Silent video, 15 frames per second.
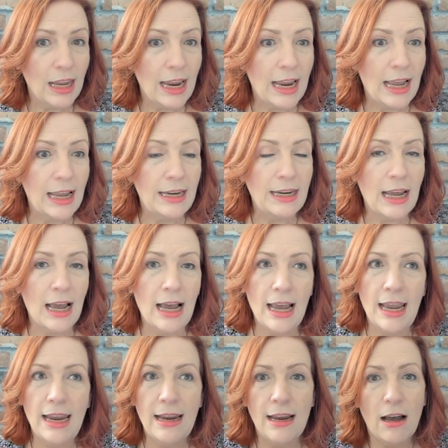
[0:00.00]
And
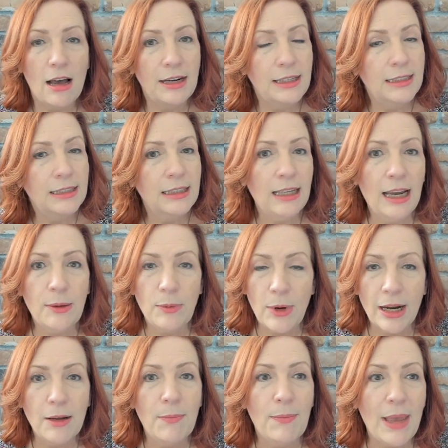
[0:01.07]
I honestly
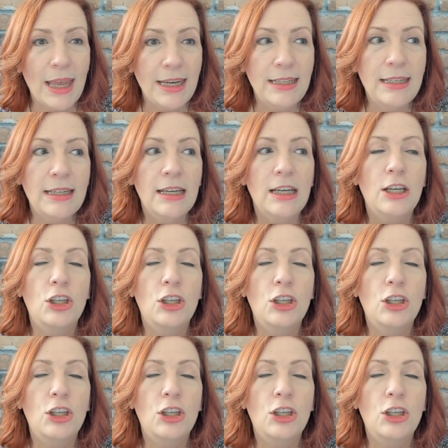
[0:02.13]
recommend